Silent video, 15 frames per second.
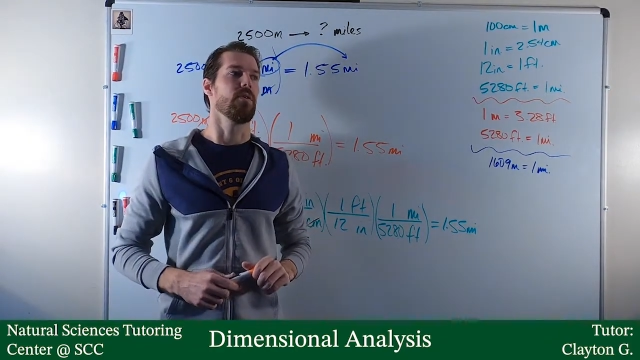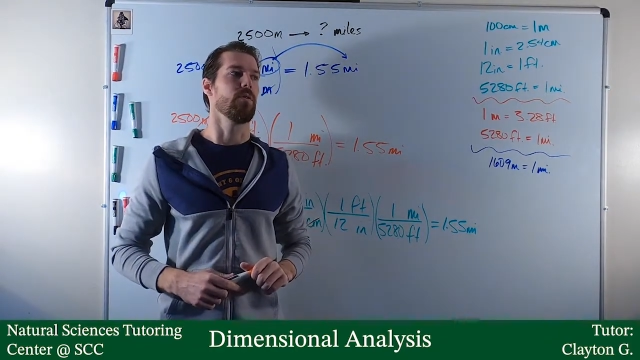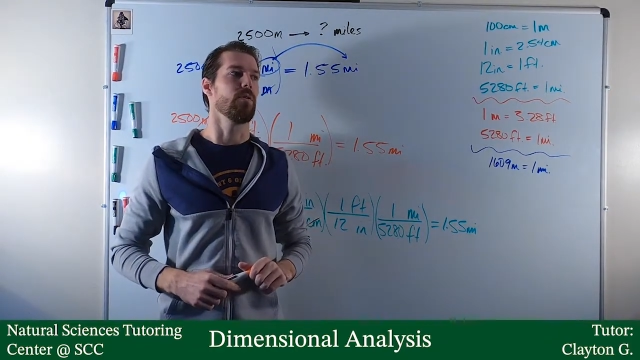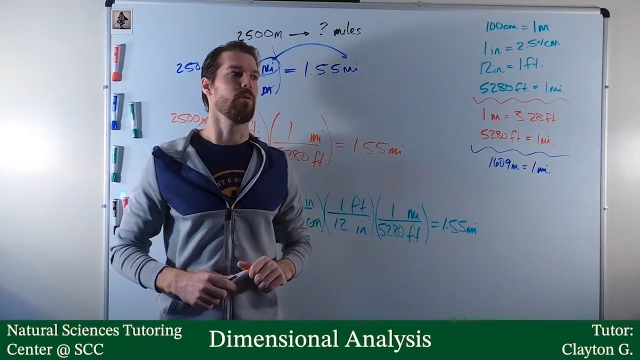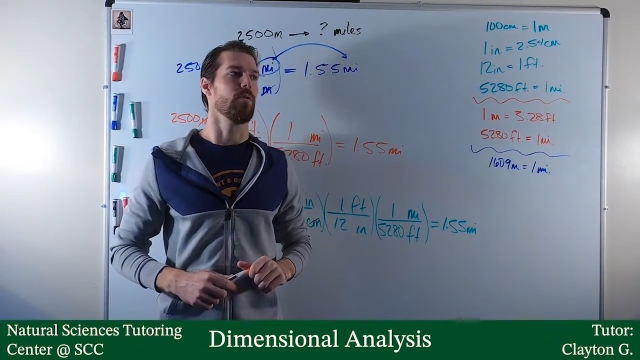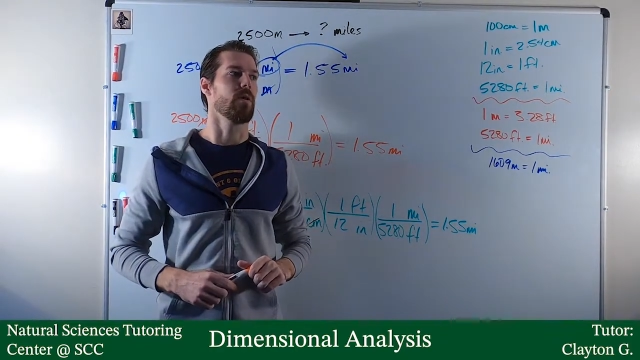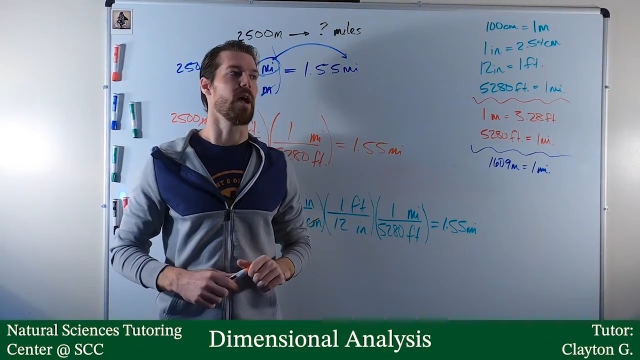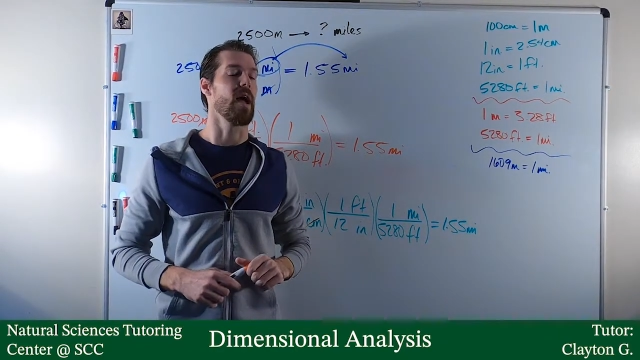
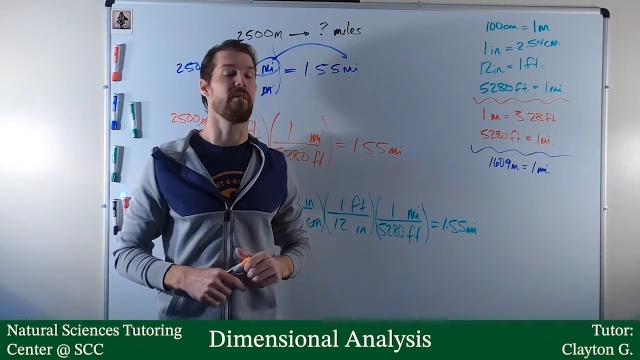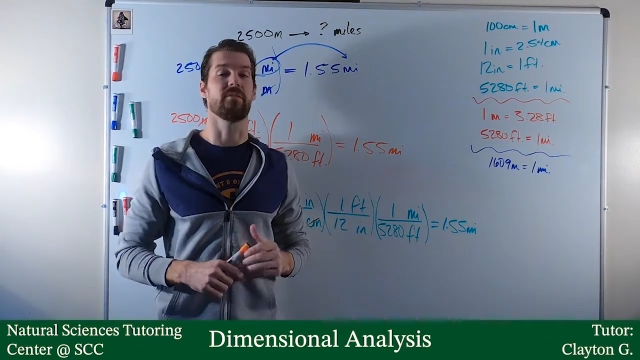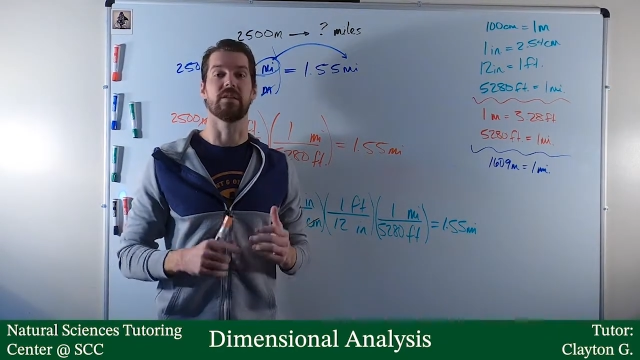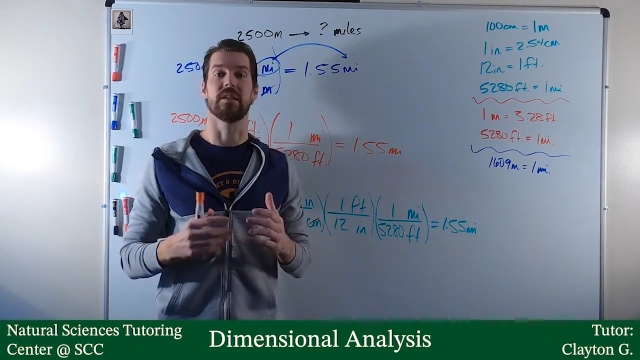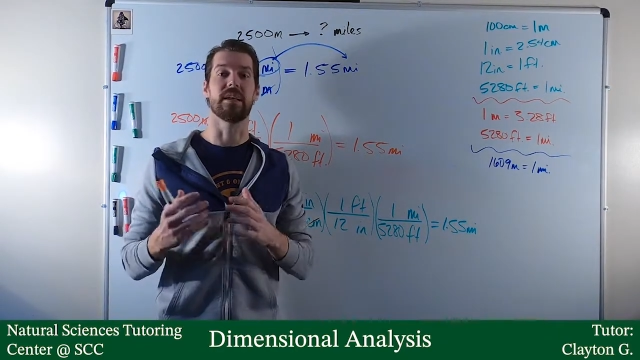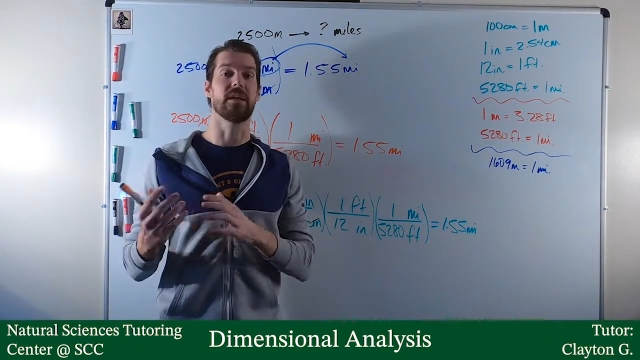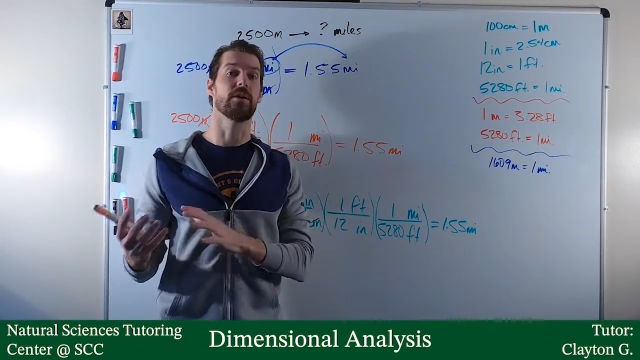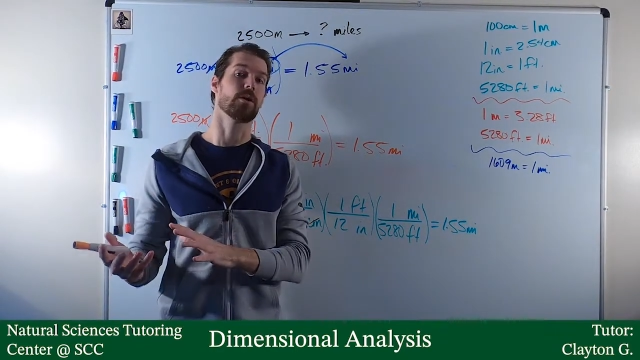you have
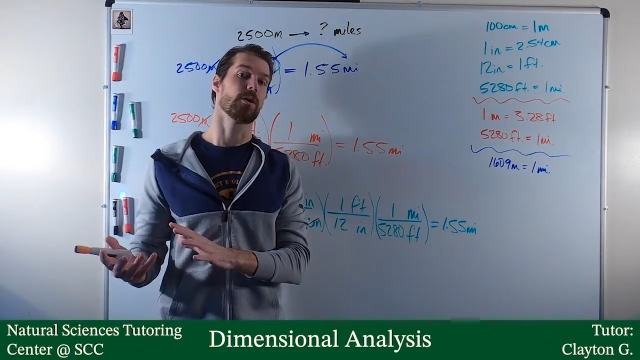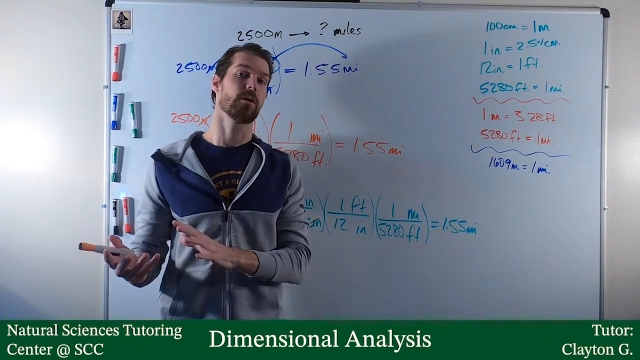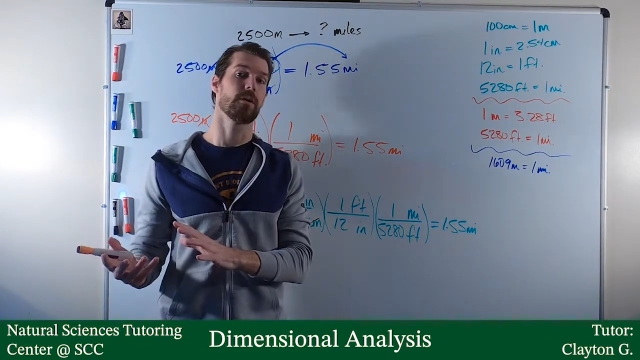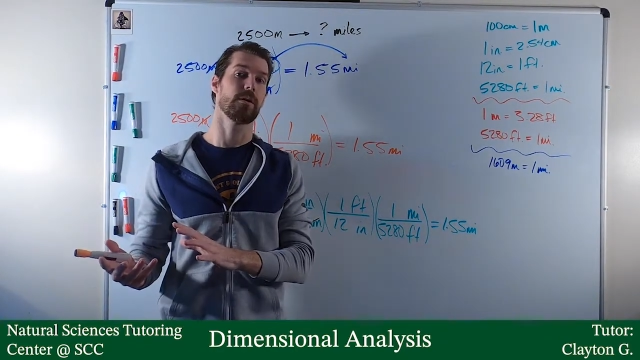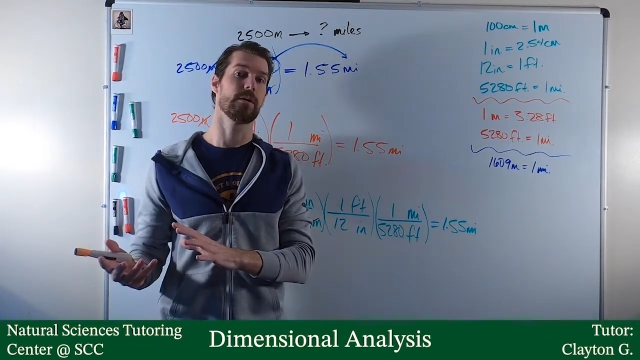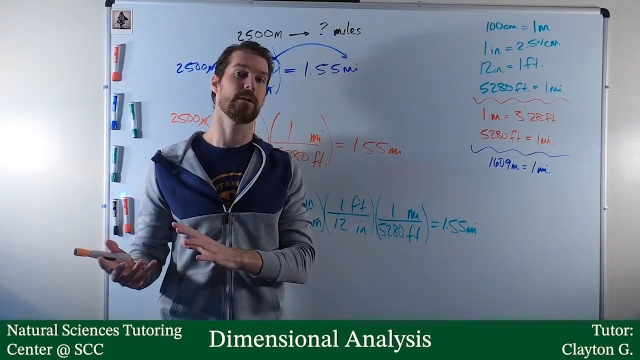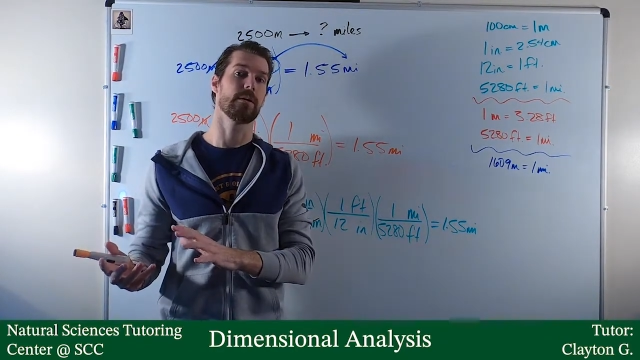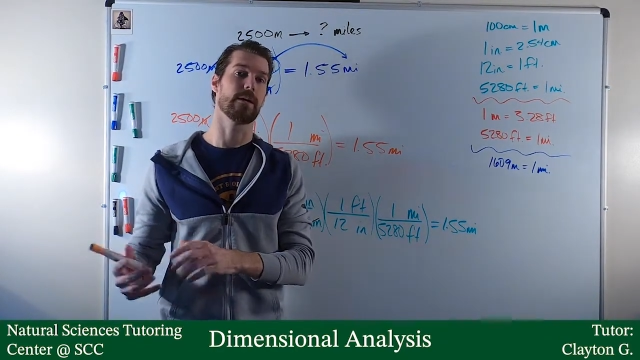a liter